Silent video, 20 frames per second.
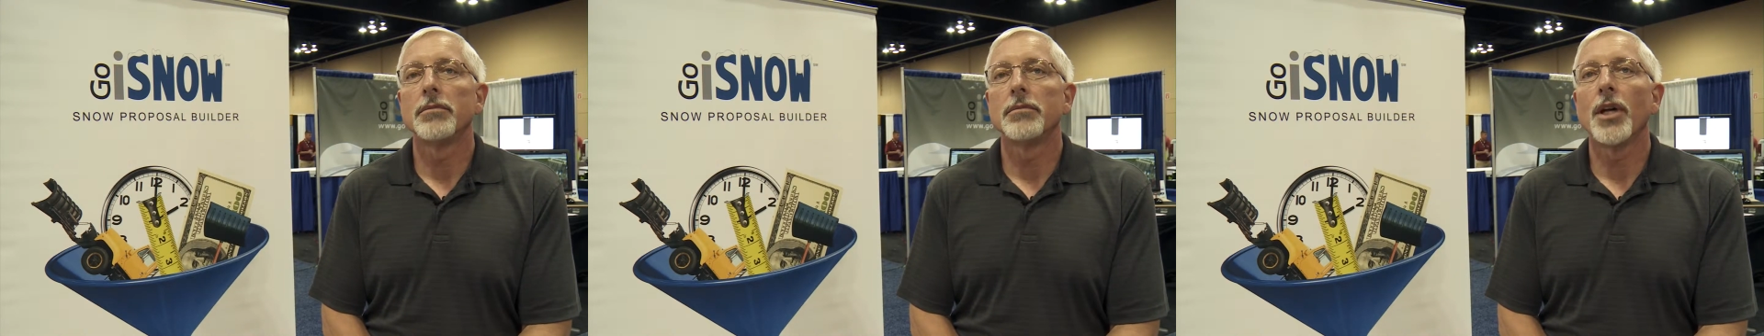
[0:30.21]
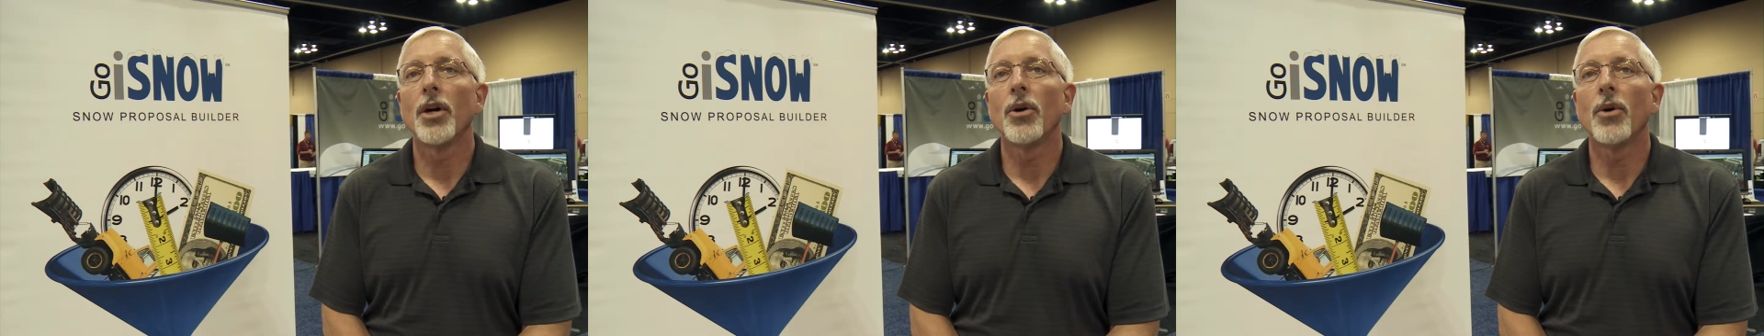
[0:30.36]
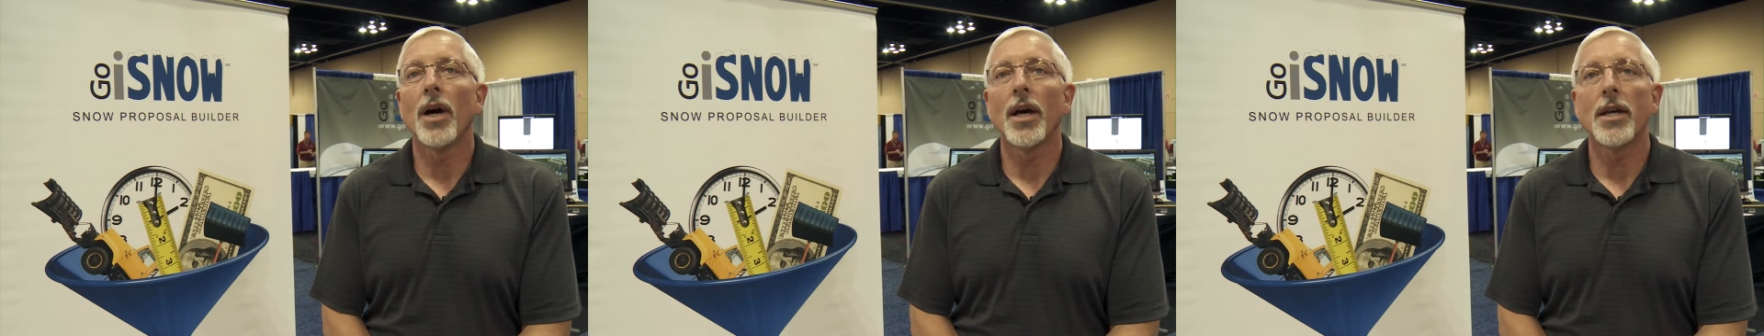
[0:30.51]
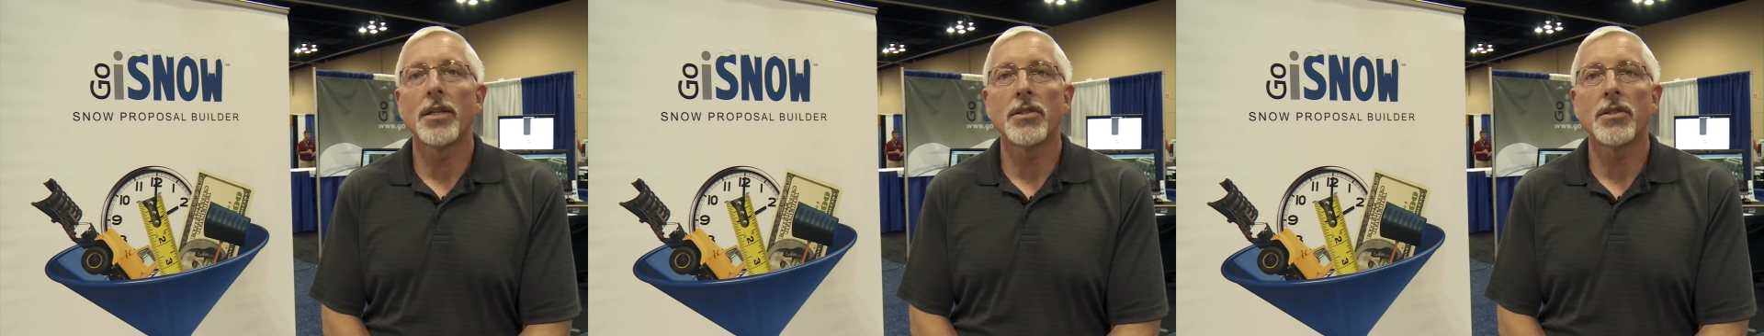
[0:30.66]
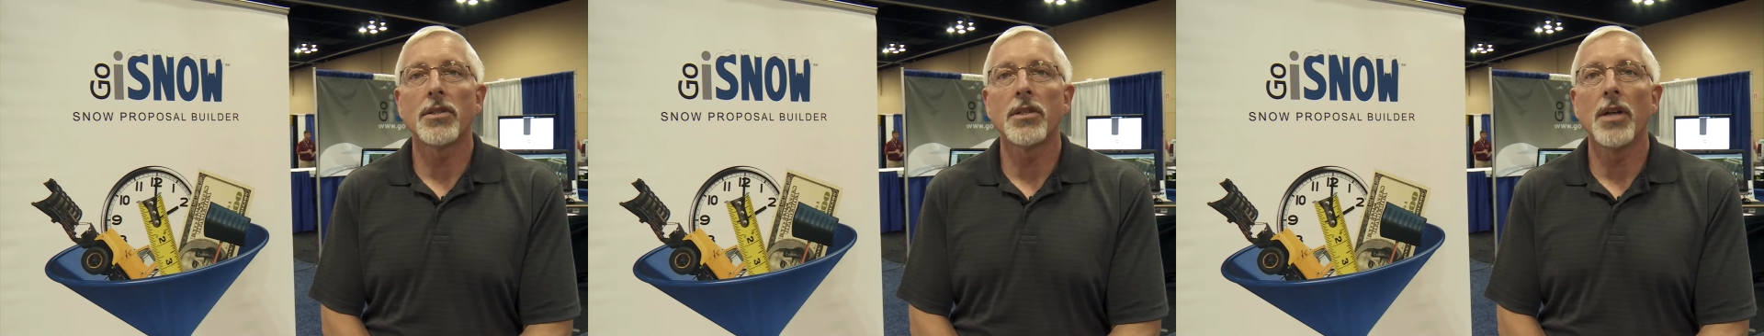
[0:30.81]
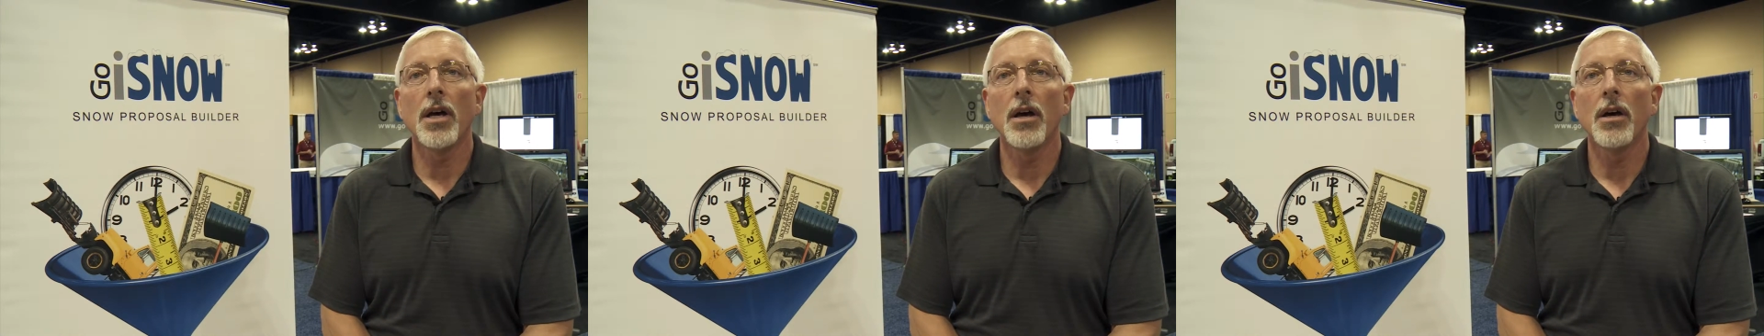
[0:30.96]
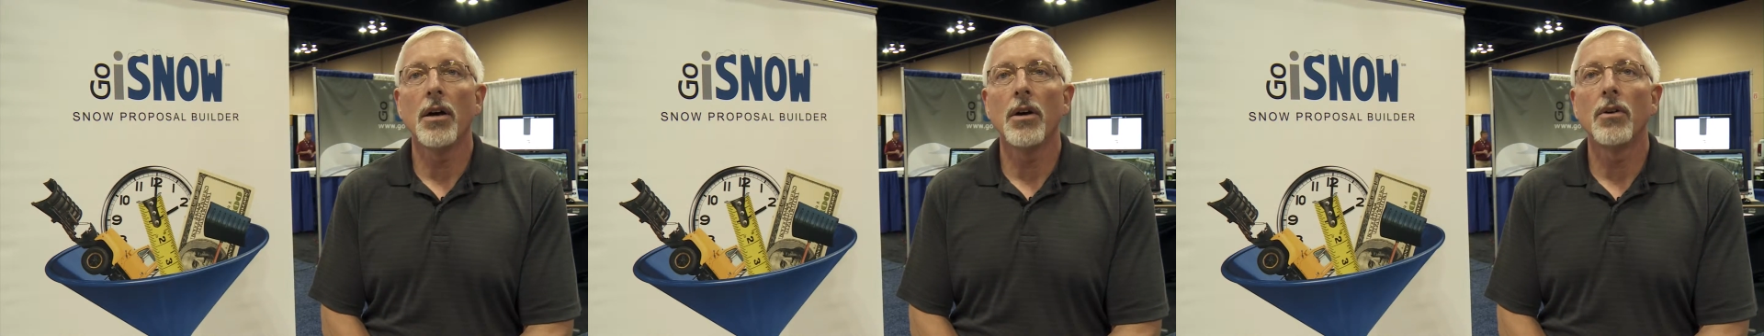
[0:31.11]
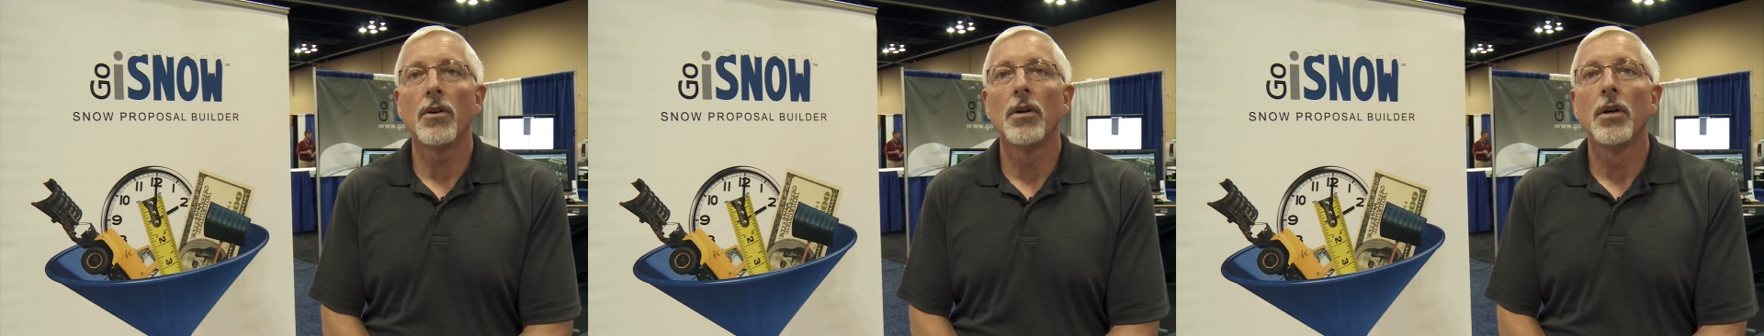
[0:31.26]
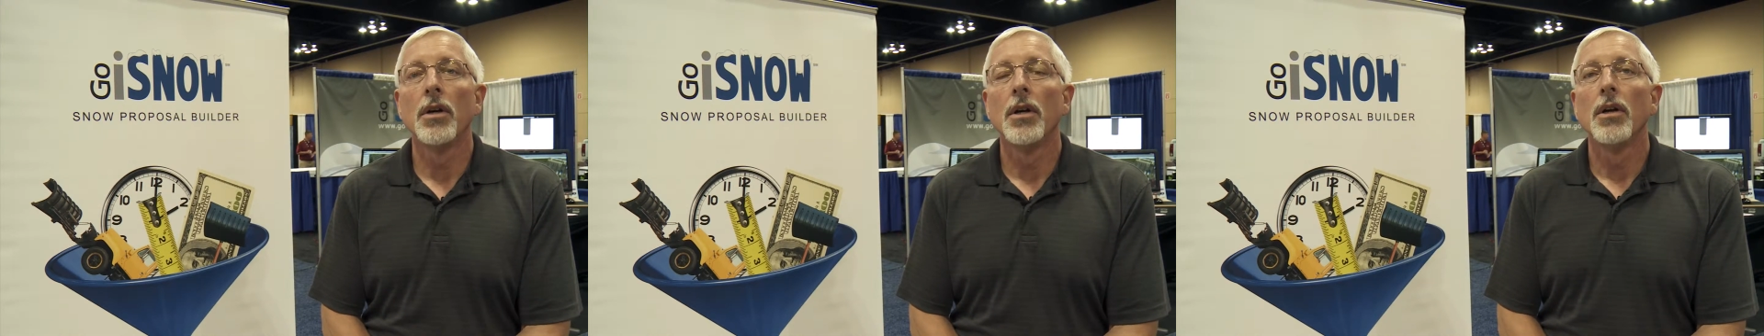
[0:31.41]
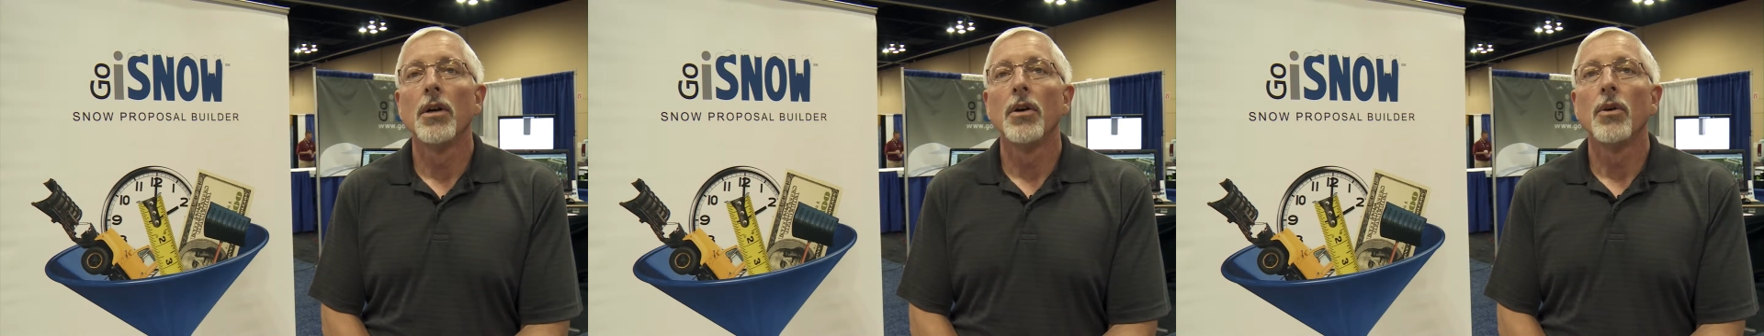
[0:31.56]
Go iSnow,
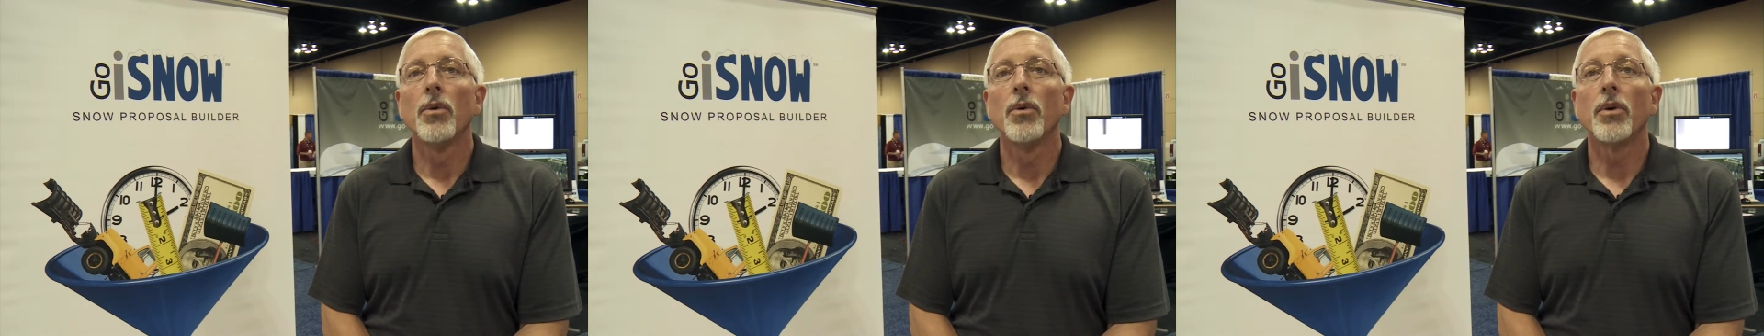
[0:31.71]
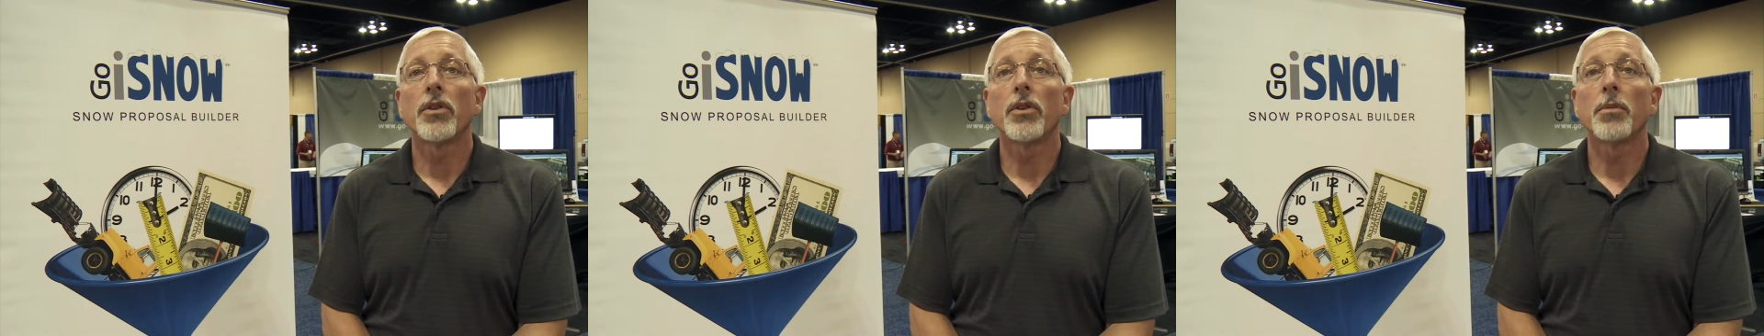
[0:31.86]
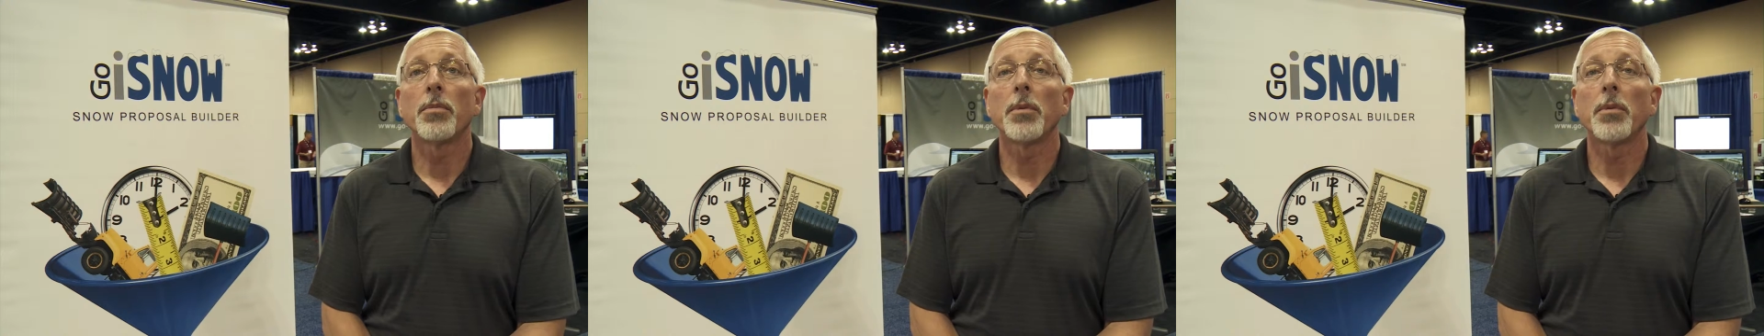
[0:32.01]
with the